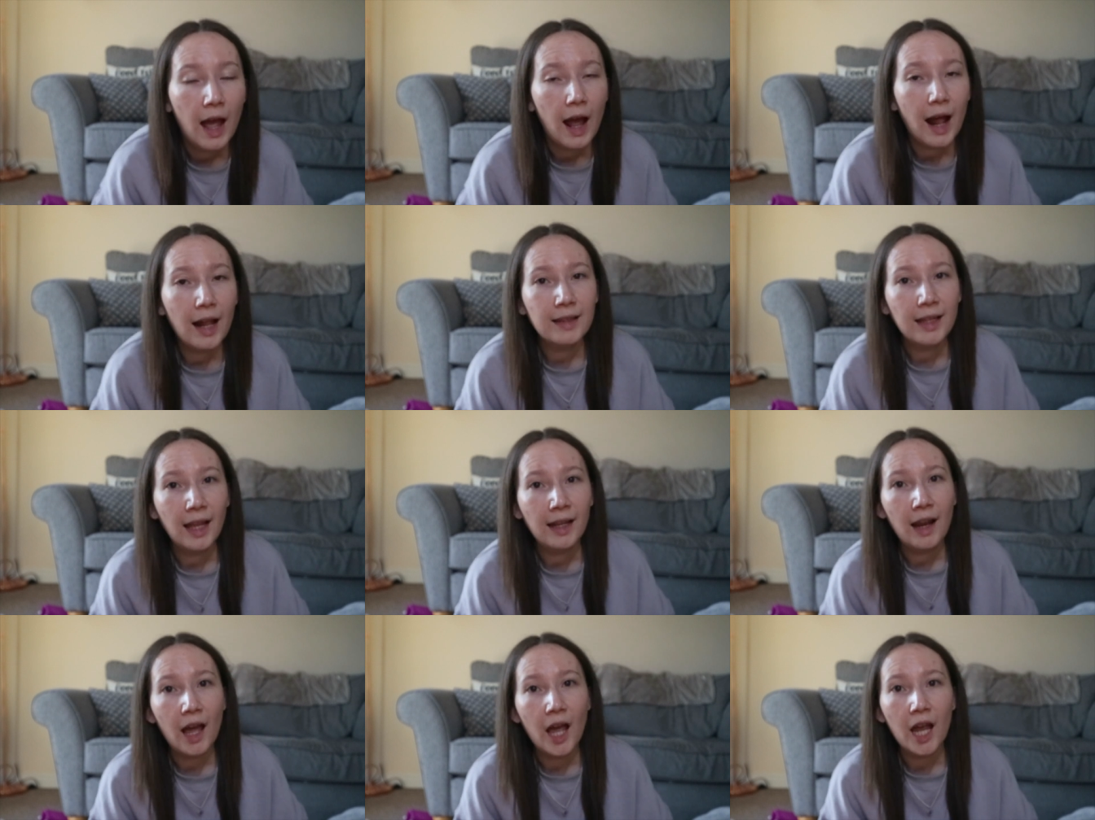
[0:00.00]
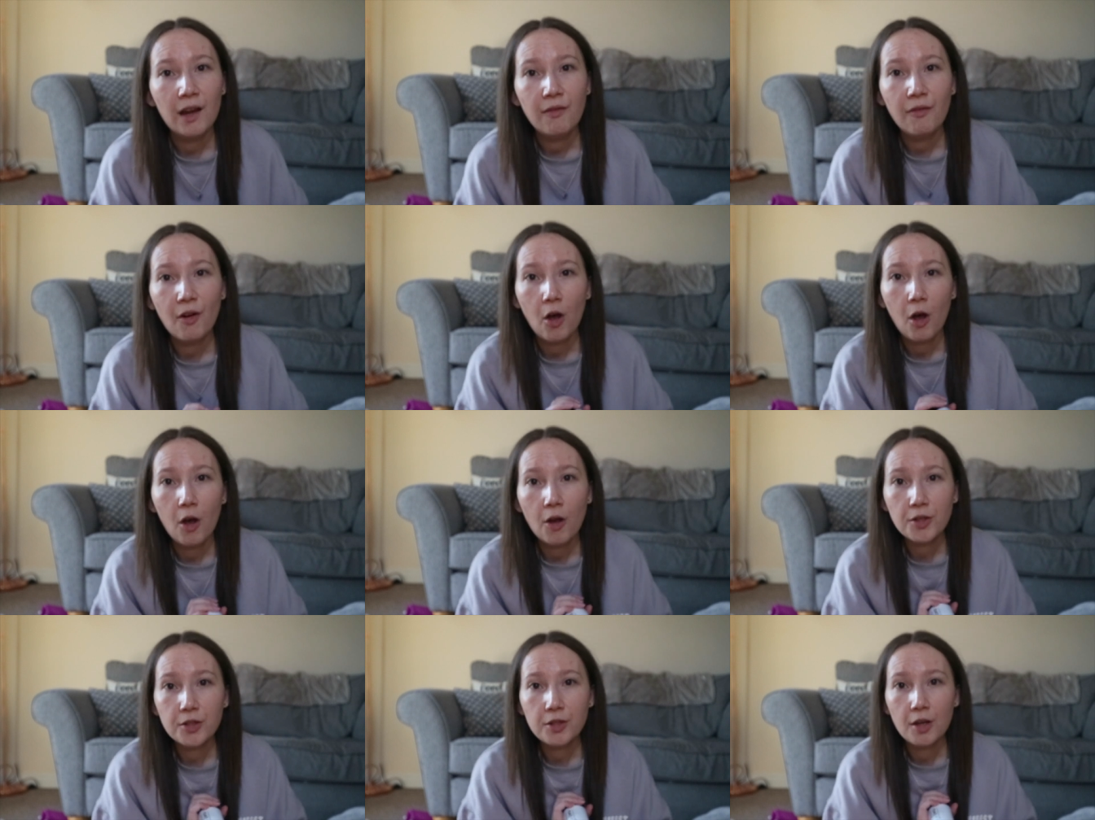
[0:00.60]
And then I've
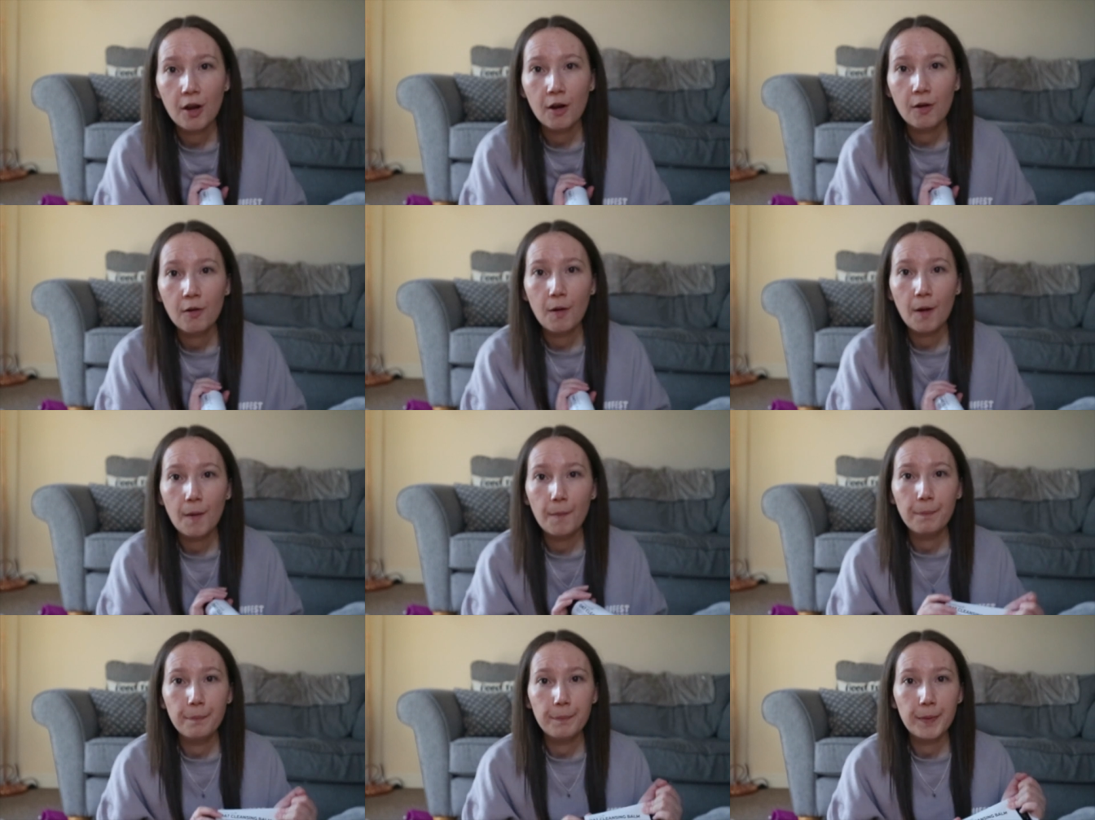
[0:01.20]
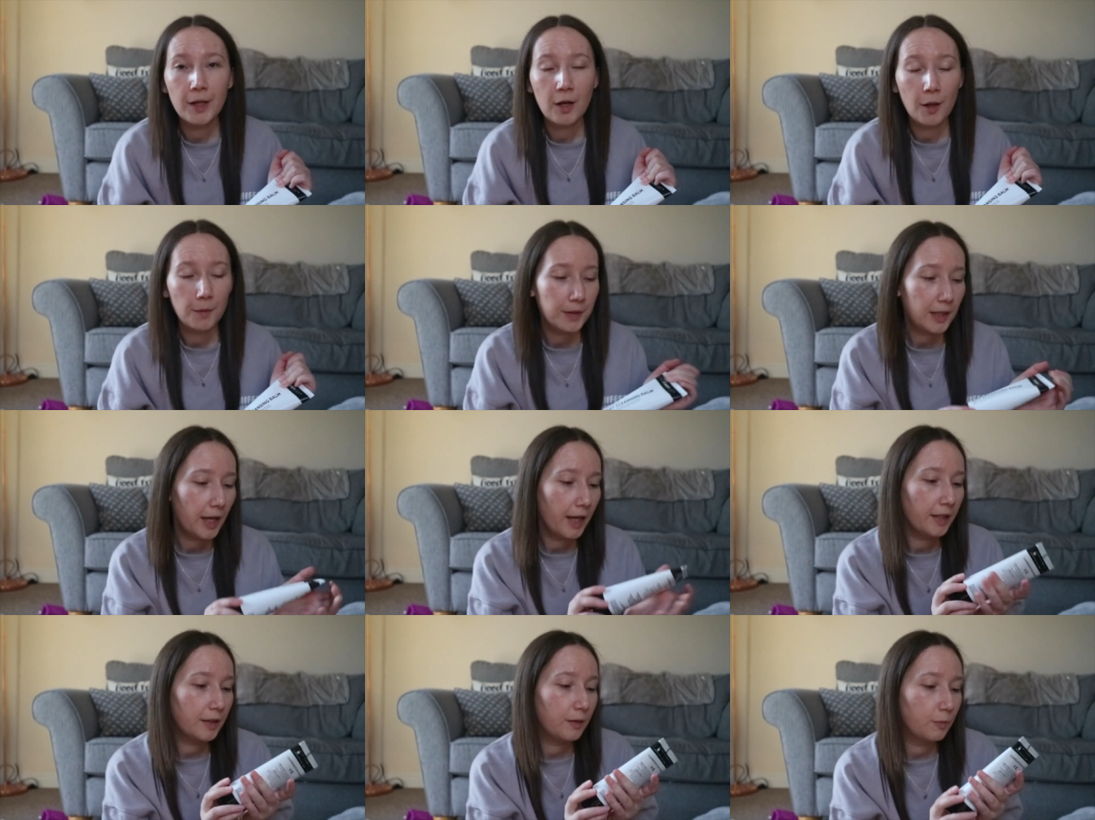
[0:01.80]
also been
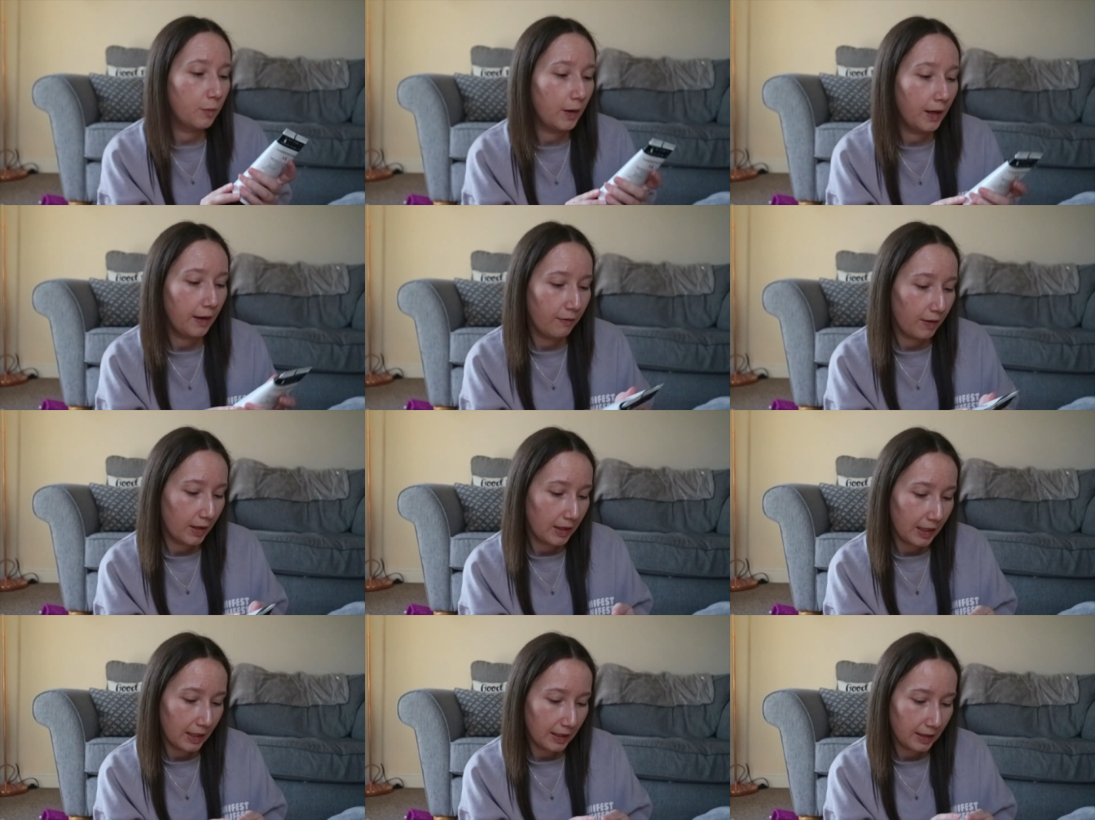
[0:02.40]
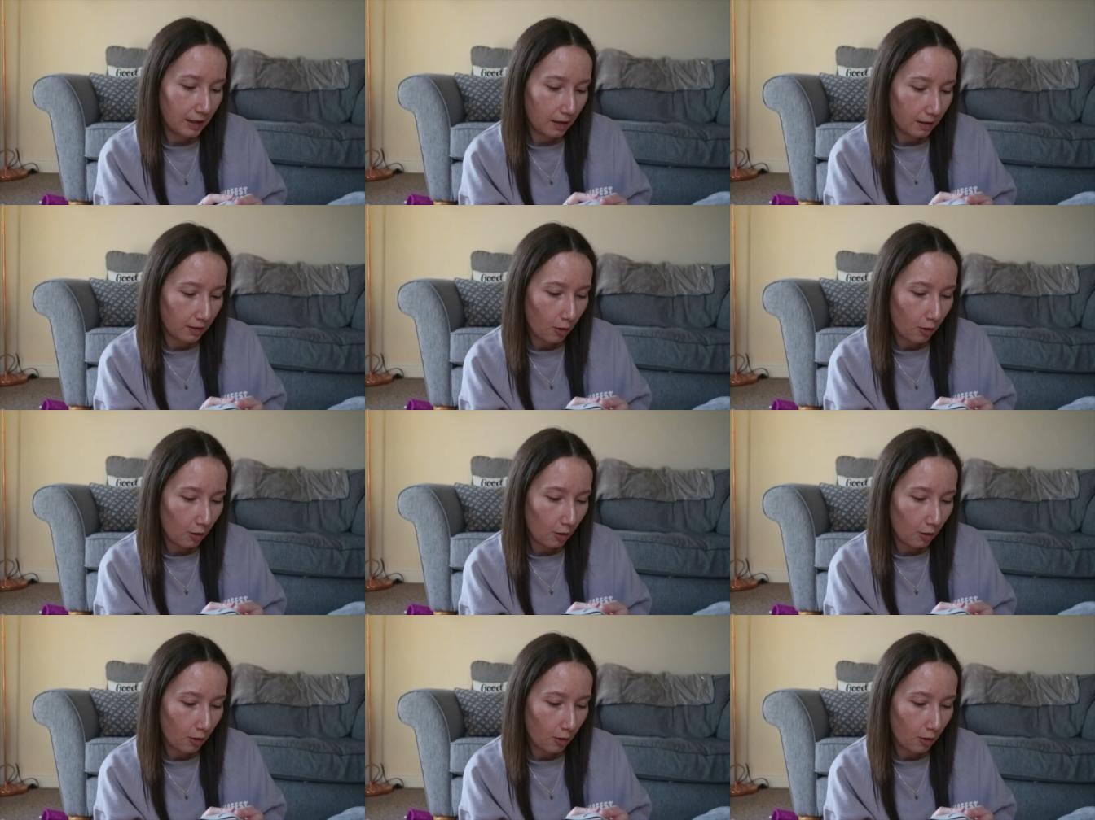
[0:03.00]
obsessed with this